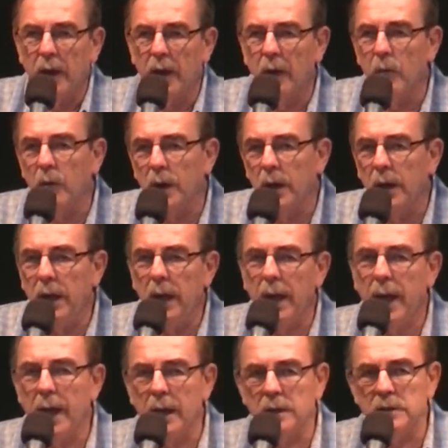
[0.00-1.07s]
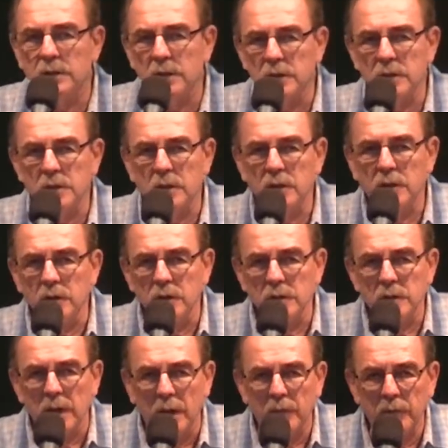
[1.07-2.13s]
And when he asks us to do
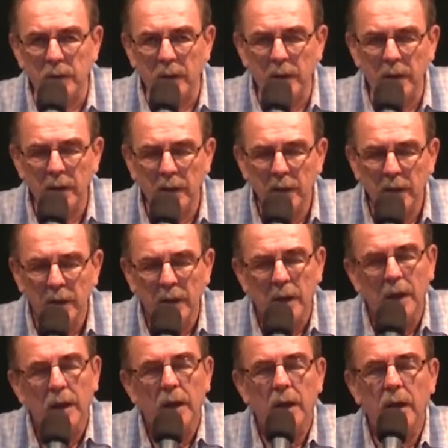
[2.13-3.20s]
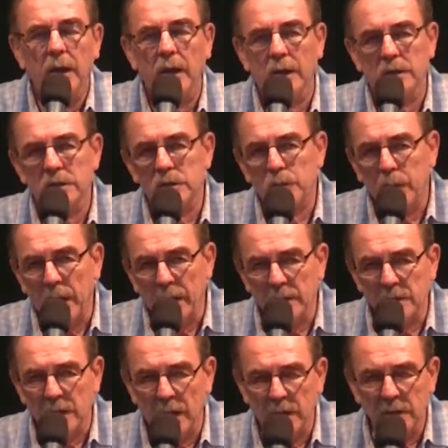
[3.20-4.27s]
something, he
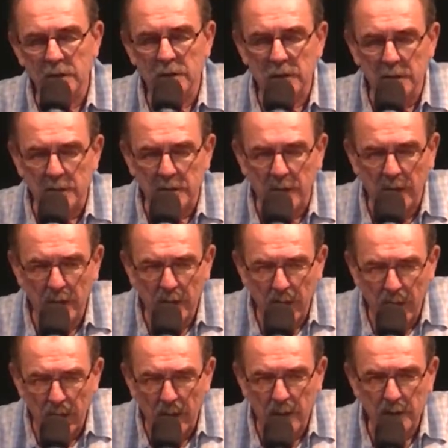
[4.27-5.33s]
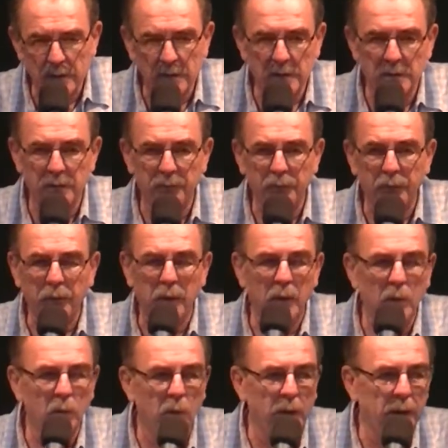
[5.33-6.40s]
expects us to say yes.
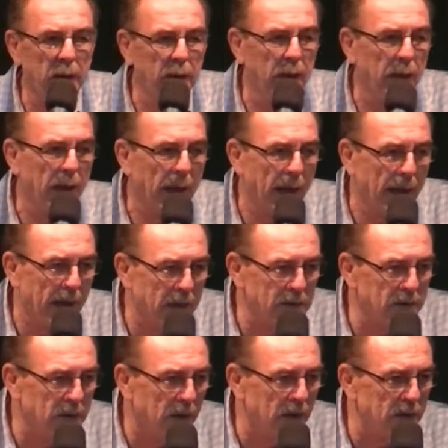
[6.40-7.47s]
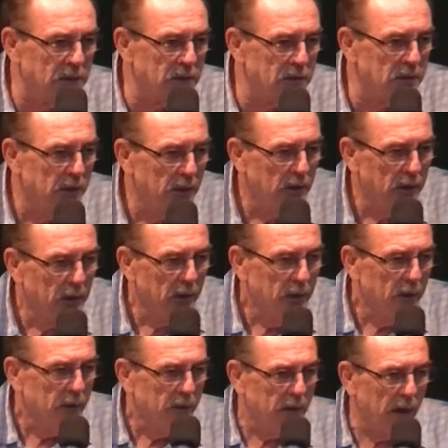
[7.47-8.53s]
When he asks us
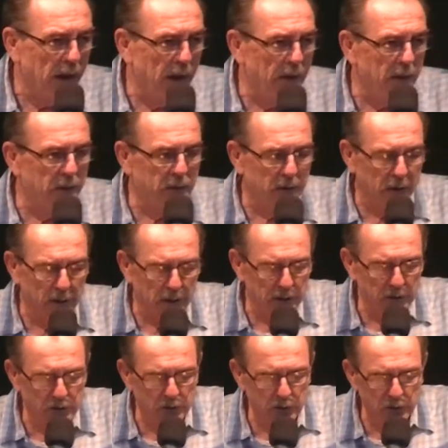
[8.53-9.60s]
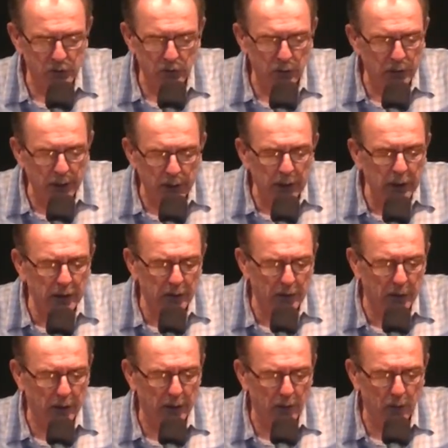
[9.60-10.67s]
to, to, to do
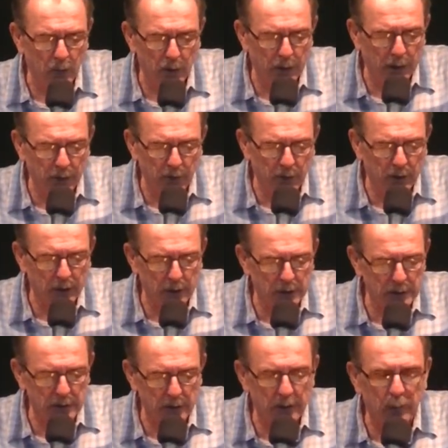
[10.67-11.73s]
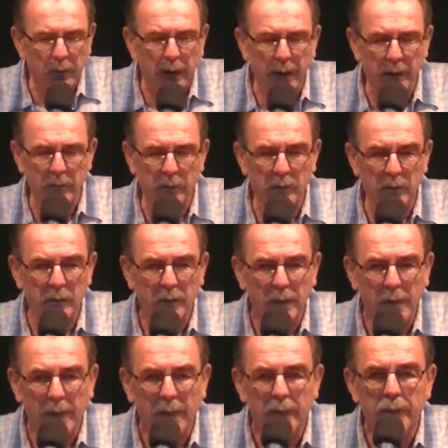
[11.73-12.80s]
anything, whatever it is in the Bible,
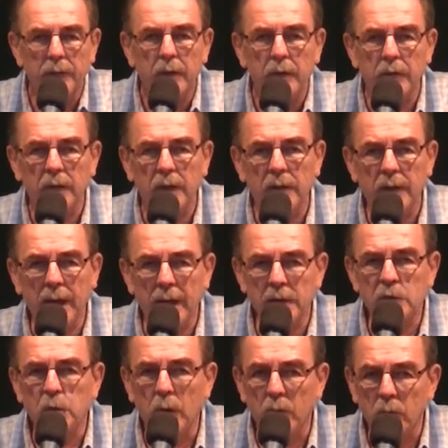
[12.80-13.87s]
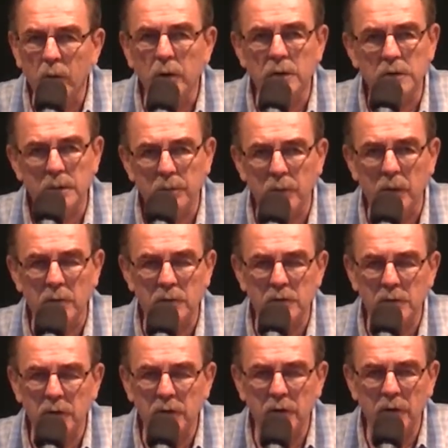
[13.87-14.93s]
then that's what we're
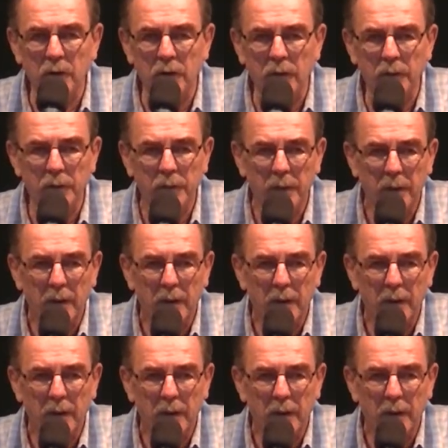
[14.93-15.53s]
supposed to do.